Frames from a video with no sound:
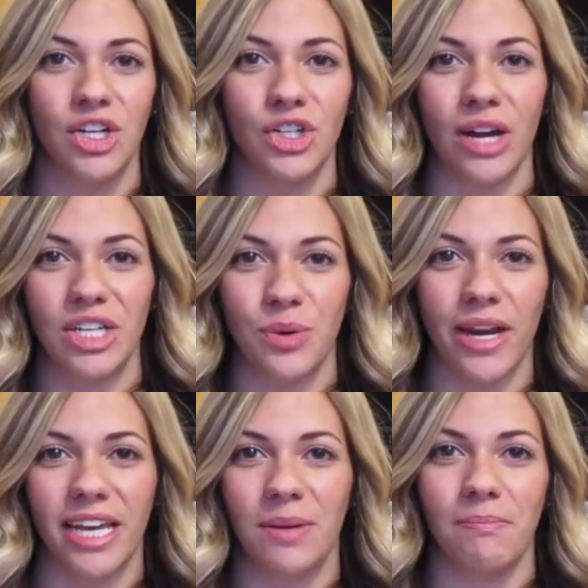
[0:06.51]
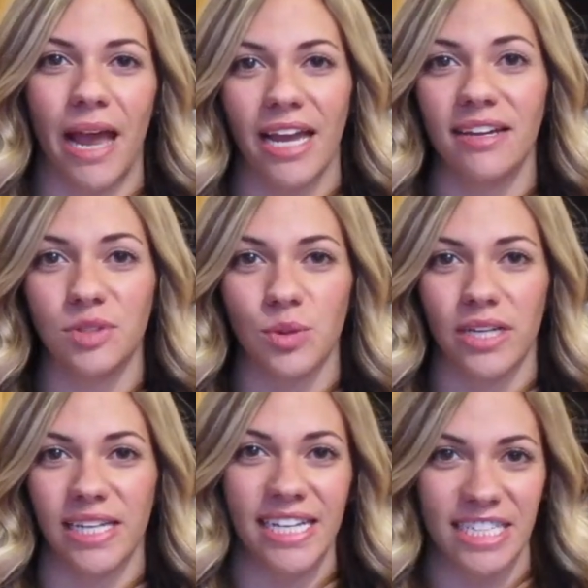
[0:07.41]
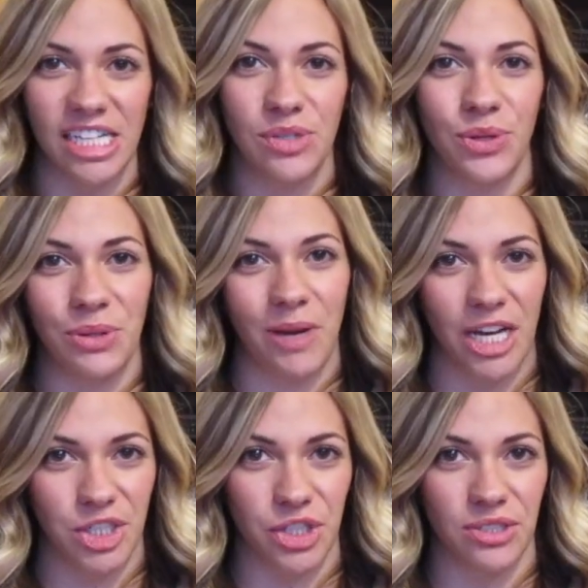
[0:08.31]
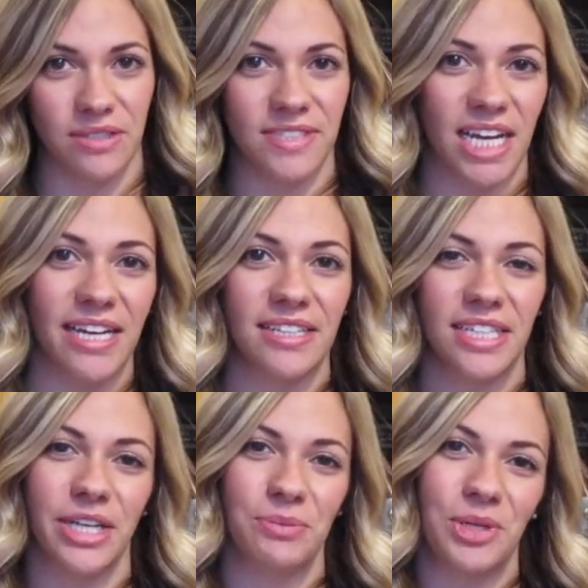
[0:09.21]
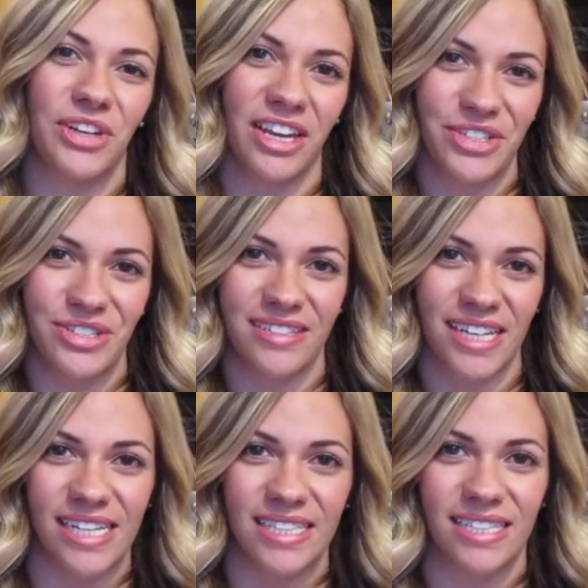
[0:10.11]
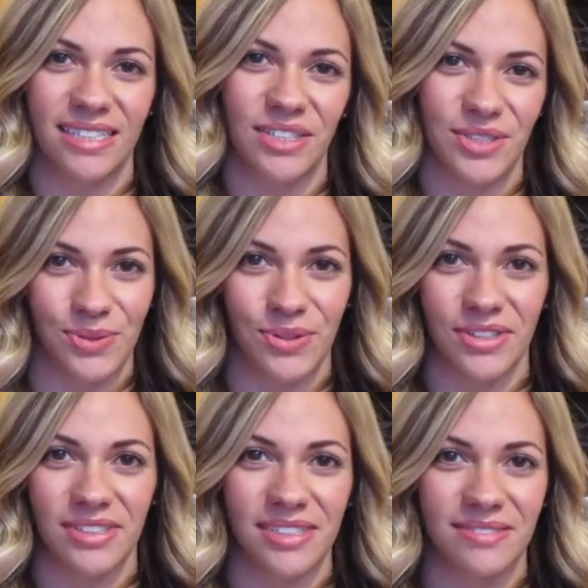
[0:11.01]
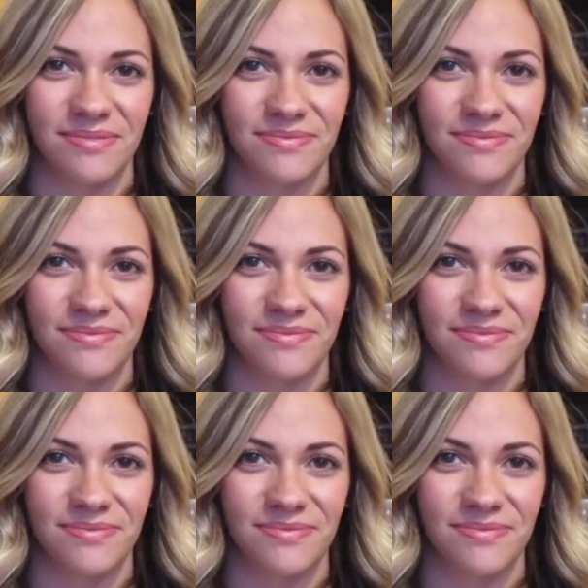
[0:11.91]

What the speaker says: graduating in May of 2018 with a Bachelor's of Science in Communication Sciences and Disorders.